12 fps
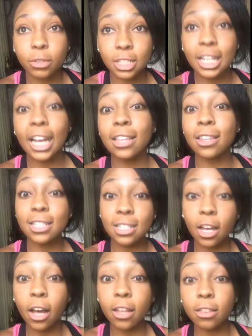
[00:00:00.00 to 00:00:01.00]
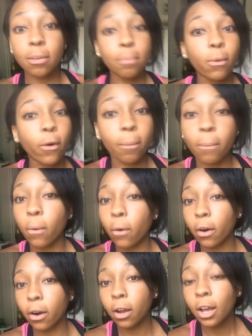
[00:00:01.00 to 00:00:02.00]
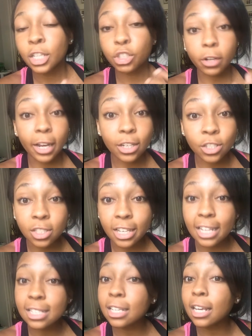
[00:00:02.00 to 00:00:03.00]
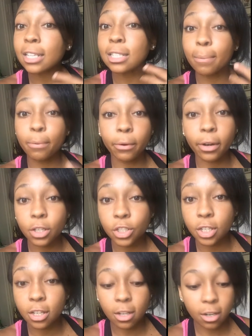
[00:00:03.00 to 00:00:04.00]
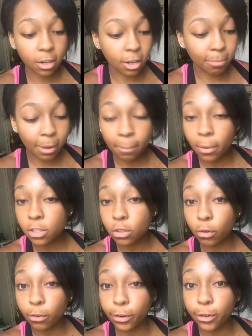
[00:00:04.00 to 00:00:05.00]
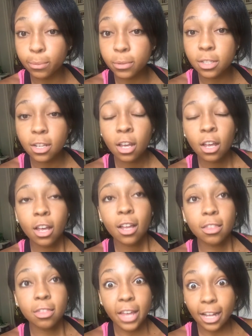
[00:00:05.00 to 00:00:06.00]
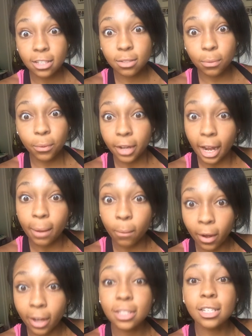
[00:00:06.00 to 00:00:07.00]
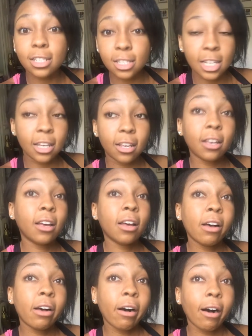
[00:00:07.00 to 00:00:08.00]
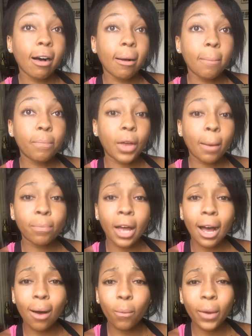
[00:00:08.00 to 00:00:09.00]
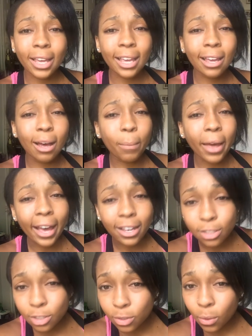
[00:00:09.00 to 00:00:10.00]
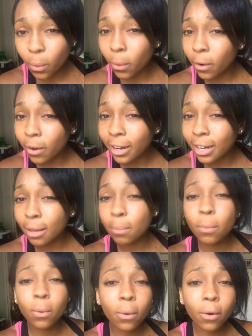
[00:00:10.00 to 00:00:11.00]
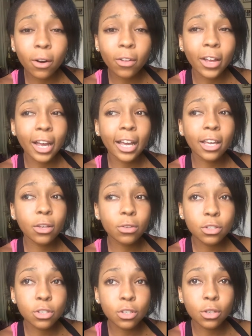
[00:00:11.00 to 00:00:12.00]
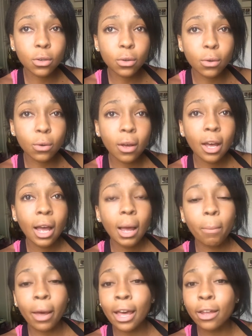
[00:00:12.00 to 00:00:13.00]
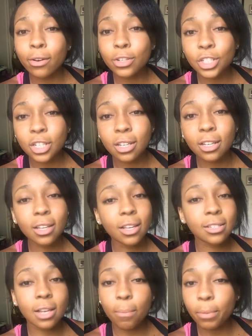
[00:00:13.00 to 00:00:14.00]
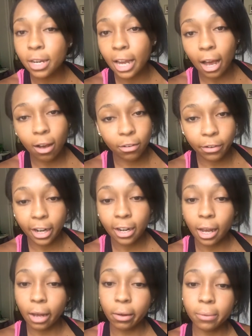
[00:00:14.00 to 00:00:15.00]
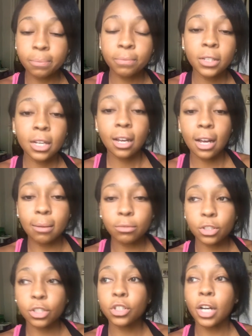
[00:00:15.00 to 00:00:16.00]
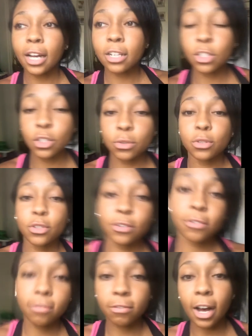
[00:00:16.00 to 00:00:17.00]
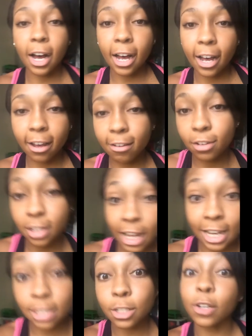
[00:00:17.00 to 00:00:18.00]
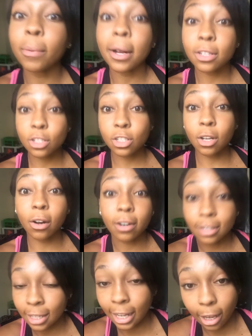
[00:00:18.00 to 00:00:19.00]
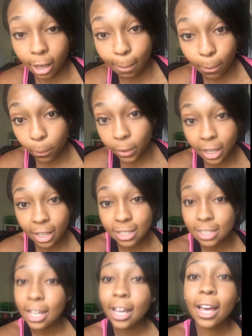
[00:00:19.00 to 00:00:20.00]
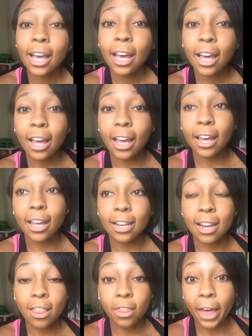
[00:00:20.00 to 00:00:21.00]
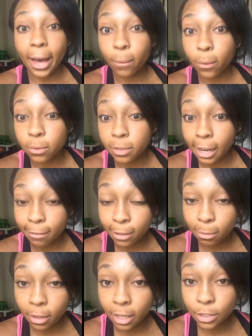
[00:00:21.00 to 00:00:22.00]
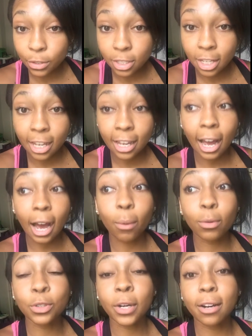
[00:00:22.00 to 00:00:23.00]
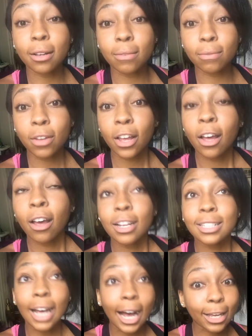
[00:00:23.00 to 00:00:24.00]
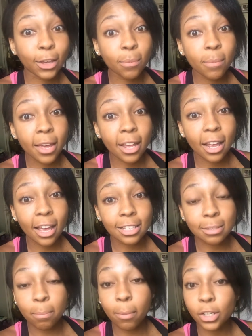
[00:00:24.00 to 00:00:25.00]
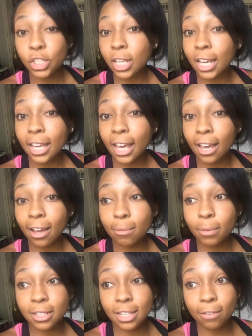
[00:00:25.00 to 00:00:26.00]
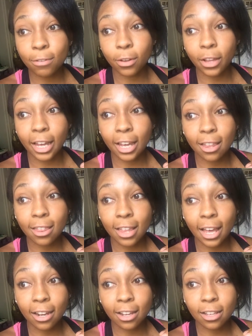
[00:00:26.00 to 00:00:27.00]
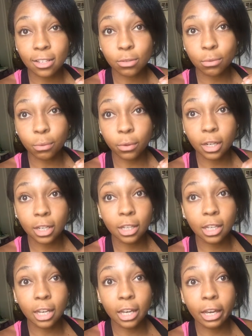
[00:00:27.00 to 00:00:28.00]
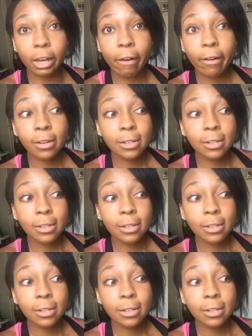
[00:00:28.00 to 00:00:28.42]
withstand this cut, the more and more striations I see, separation in my muscle groups. That's what I want to see. I'm not waking up as sore anymore like I used to. My energy is up and down right now. I'm just trying to survive. Classes are about to start in like a couple weeks, and that will definitely be interesting. I will try to document as much as I can, because I feel like that is really